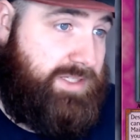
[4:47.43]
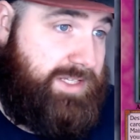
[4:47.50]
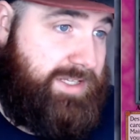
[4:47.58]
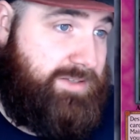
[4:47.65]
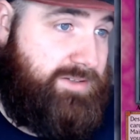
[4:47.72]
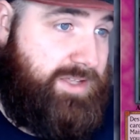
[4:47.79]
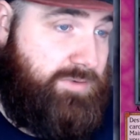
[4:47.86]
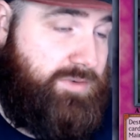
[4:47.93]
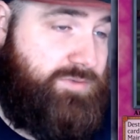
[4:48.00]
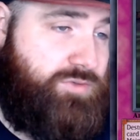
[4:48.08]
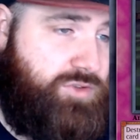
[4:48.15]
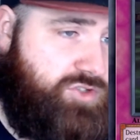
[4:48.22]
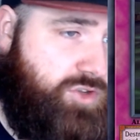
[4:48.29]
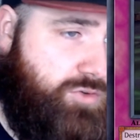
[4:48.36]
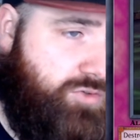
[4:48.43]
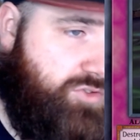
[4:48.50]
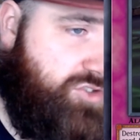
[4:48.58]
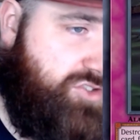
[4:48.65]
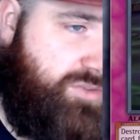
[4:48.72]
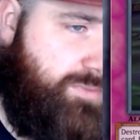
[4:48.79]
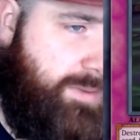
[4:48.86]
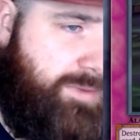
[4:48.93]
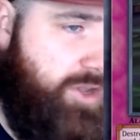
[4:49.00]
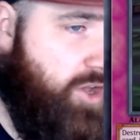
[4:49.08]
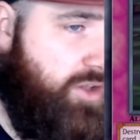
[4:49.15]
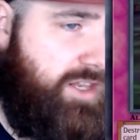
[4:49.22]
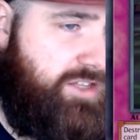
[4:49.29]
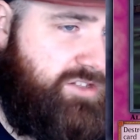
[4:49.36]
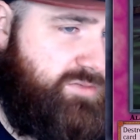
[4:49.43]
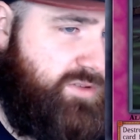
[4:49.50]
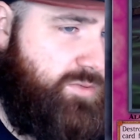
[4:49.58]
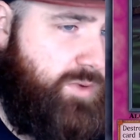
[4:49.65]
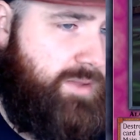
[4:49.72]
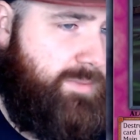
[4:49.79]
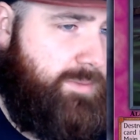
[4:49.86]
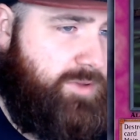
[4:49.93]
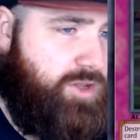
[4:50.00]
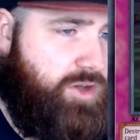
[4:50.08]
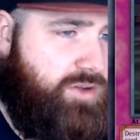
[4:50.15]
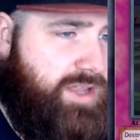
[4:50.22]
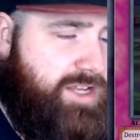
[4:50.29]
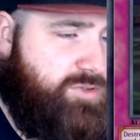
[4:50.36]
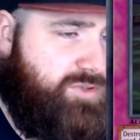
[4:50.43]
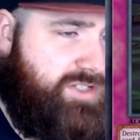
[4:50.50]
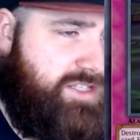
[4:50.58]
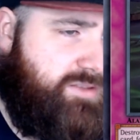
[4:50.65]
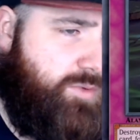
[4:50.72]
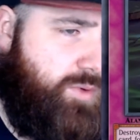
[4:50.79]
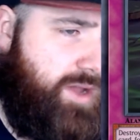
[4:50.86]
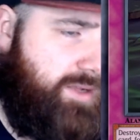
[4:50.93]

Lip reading: get rid of all those tokens, because maybe you can't link some of them away, maybe you can't XYZ them away.